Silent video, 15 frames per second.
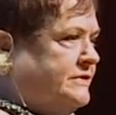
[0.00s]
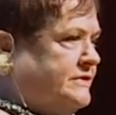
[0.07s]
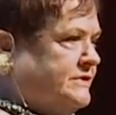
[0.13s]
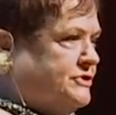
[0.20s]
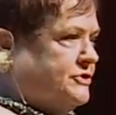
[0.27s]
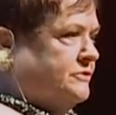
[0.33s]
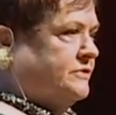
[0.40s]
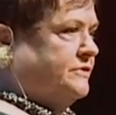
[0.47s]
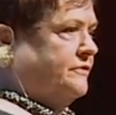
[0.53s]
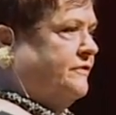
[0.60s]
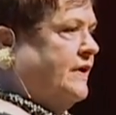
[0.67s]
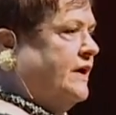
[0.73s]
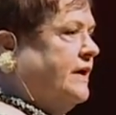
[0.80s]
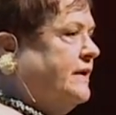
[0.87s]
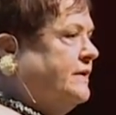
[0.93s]
of a digital
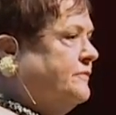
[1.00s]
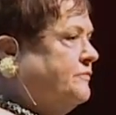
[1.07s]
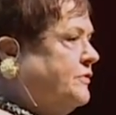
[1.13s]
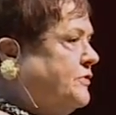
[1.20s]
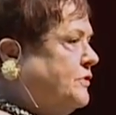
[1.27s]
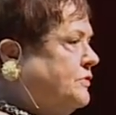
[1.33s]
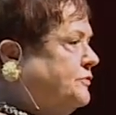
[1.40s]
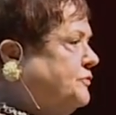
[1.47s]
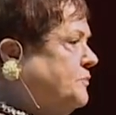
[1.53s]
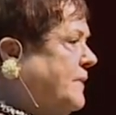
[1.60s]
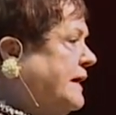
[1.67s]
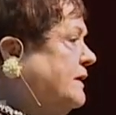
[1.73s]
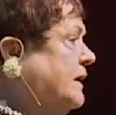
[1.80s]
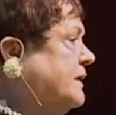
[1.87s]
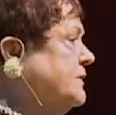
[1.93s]
divide, for those
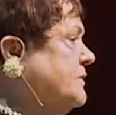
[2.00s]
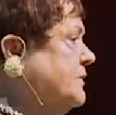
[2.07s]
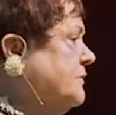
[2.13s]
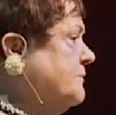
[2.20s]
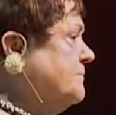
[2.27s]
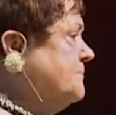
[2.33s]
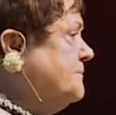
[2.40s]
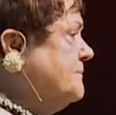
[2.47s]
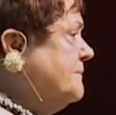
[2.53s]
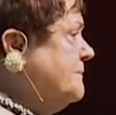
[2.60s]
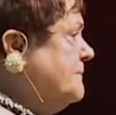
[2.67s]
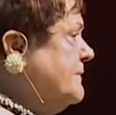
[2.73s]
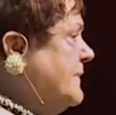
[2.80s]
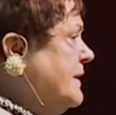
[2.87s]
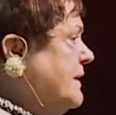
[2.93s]
who may not know?
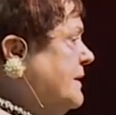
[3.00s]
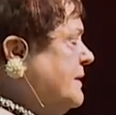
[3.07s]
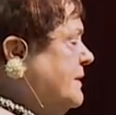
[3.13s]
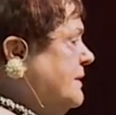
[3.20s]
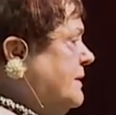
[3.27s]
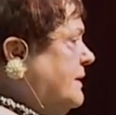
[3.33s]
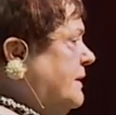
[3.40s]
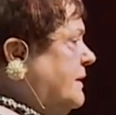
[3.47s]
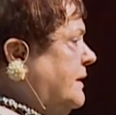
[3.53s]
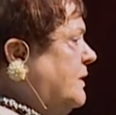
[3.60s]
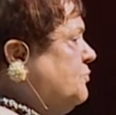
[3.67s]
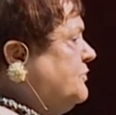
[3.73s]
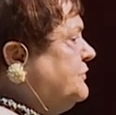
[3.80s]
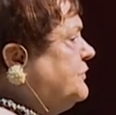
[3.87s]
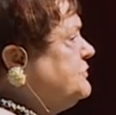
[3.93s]

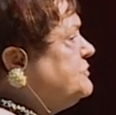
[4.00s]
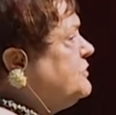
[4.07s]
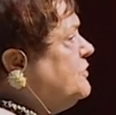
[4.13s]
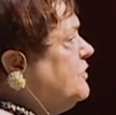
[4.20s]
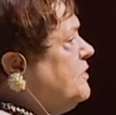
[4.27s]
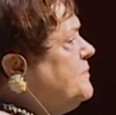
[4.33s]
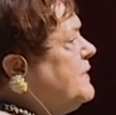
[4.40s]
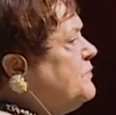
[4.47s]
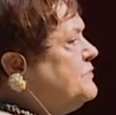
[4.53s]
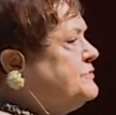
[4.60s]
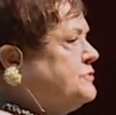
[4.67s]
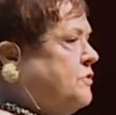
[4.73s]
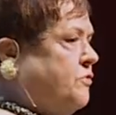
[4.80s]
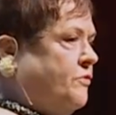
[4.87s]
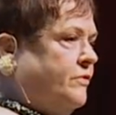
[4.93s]
It was a term that
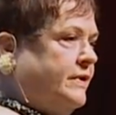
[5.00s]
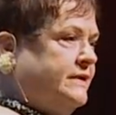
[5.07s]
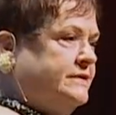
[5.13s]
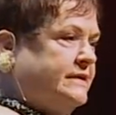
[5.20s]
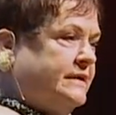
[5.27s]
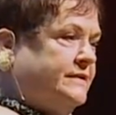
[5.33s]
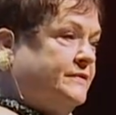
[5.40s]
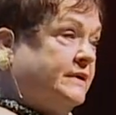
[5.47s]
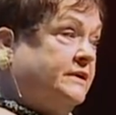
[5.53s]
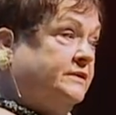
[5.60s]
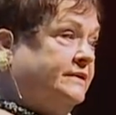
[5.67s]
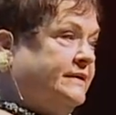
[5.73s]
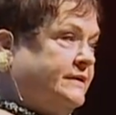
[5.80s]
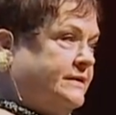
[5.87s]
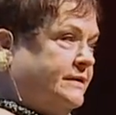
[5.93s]
was coined in the
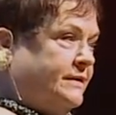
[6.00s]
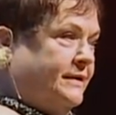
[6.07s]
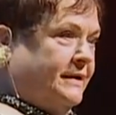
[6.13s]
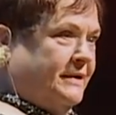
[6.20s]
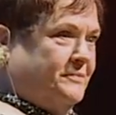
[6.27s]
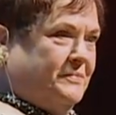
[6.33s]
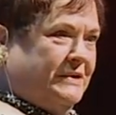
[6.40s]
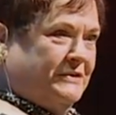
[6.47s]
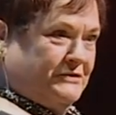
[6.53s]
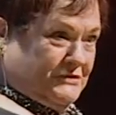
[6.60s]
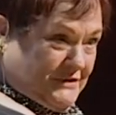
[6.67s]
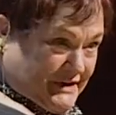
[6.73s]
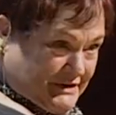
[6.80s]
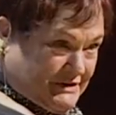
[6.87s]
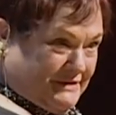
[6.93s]
Clinton
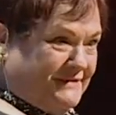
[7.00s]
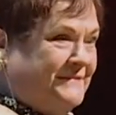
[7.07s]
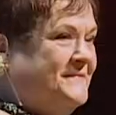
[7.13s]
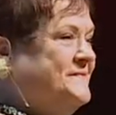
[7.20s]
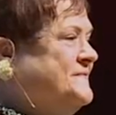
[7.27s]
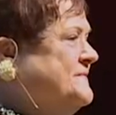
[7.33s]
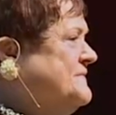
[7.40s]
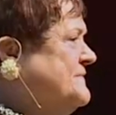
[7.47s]
administration,